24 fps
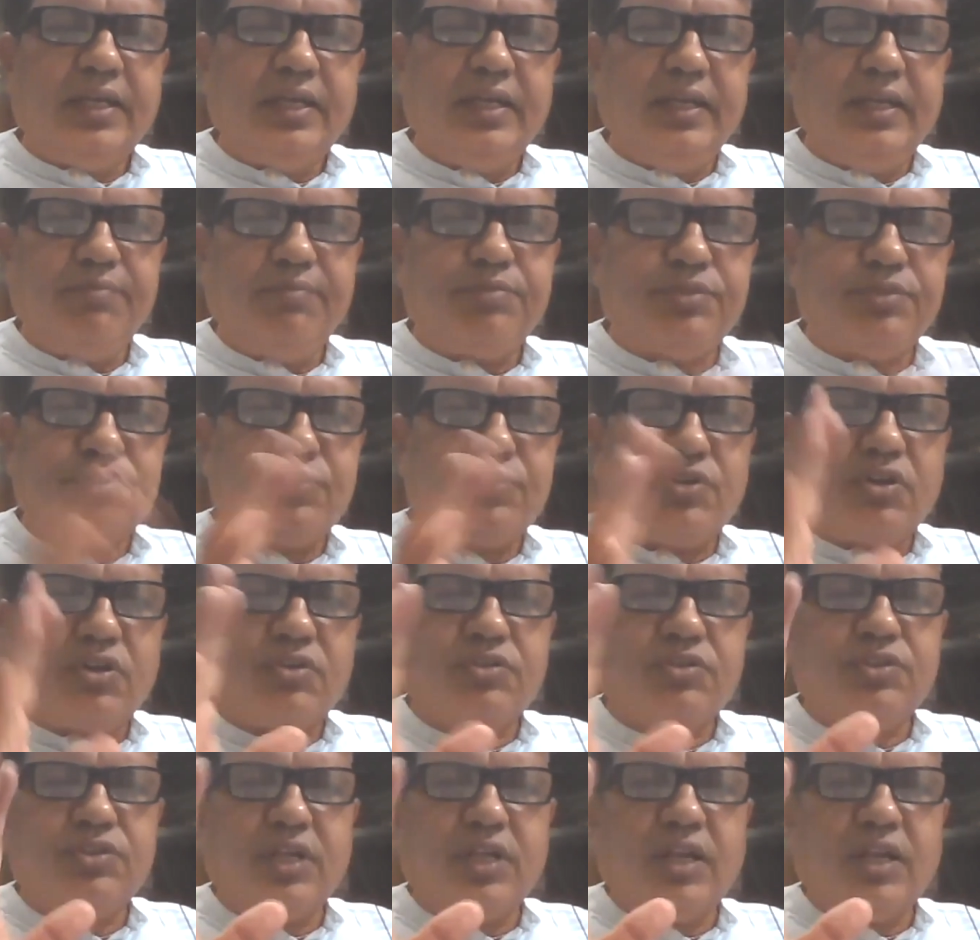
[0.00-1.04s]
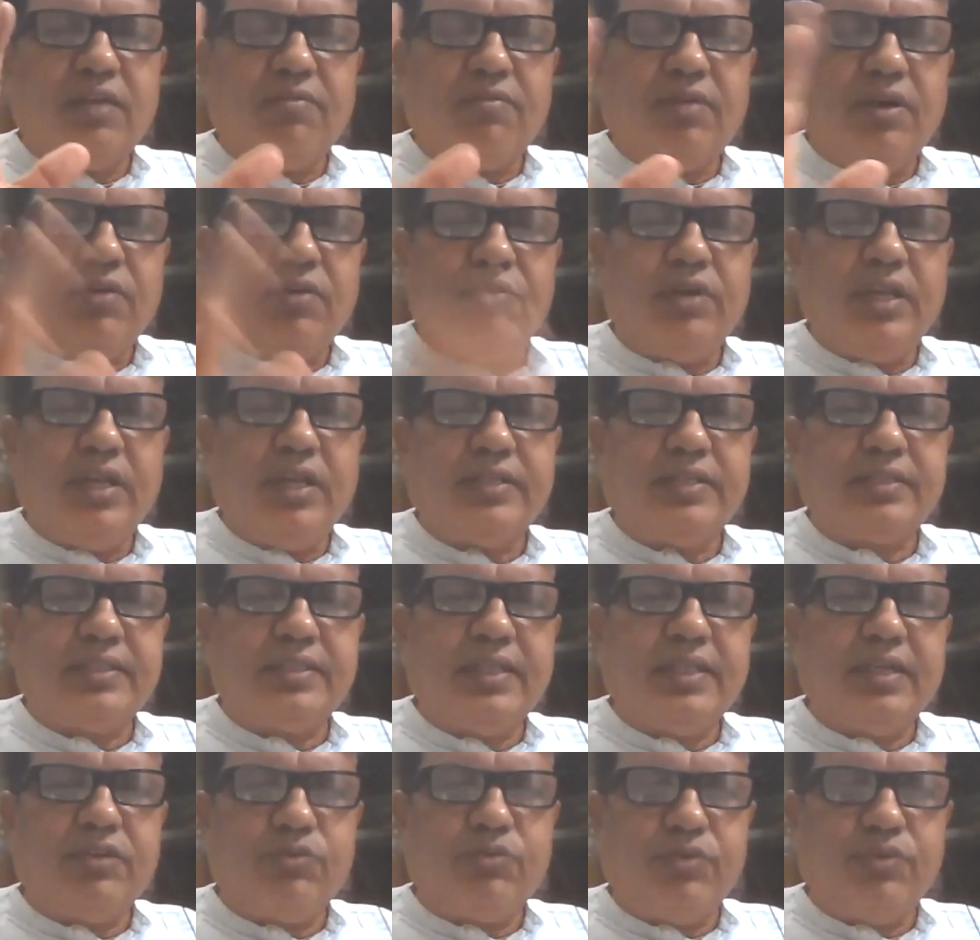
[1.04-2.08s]
deep structural violence
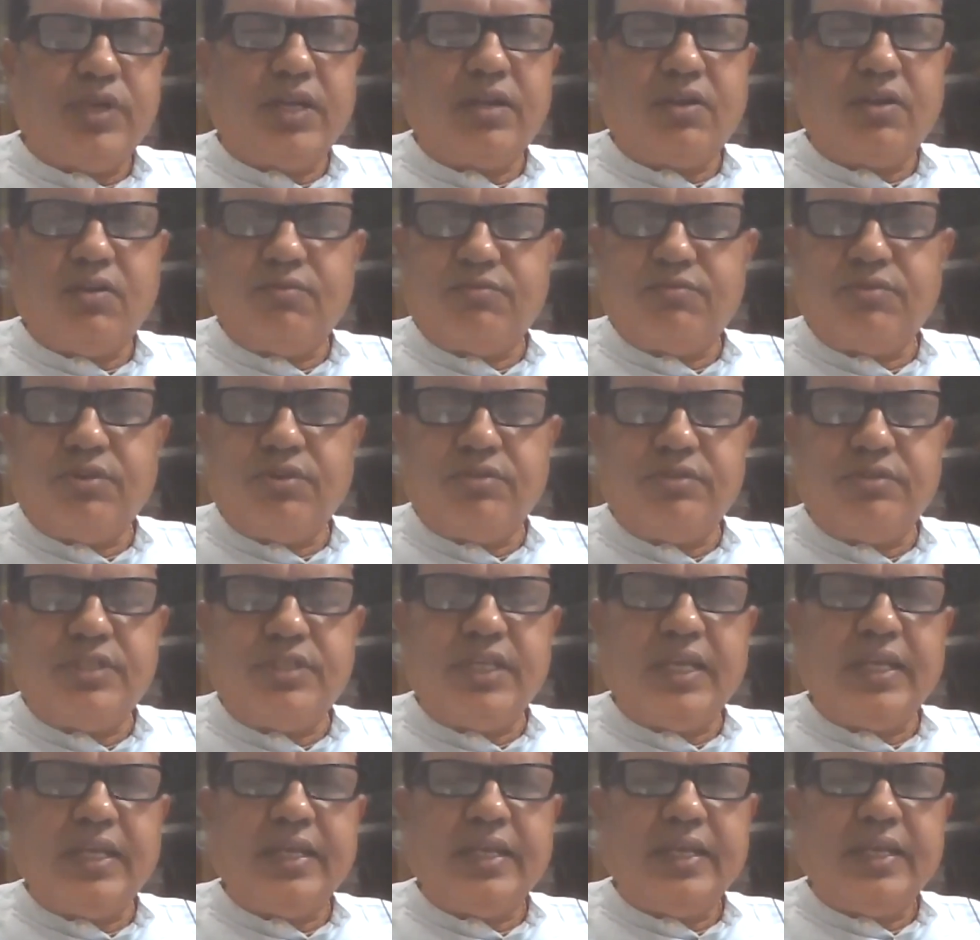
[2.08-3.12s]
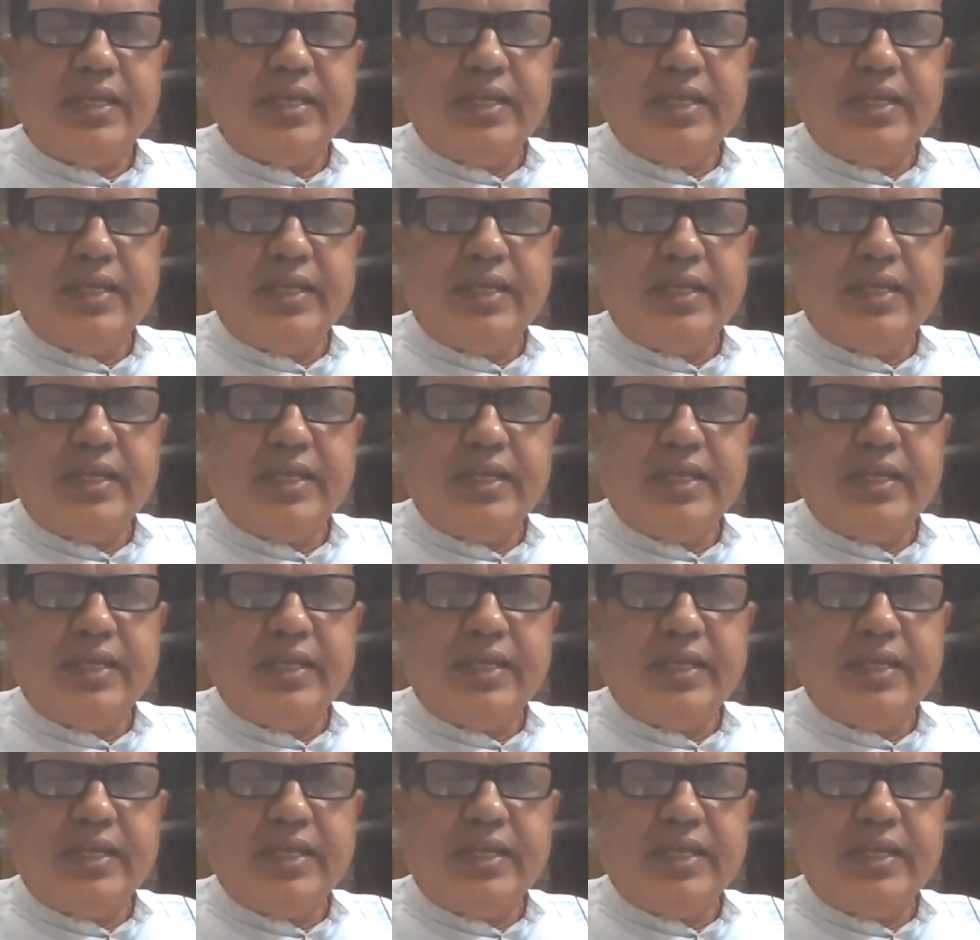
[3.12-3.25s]
that we are confronting.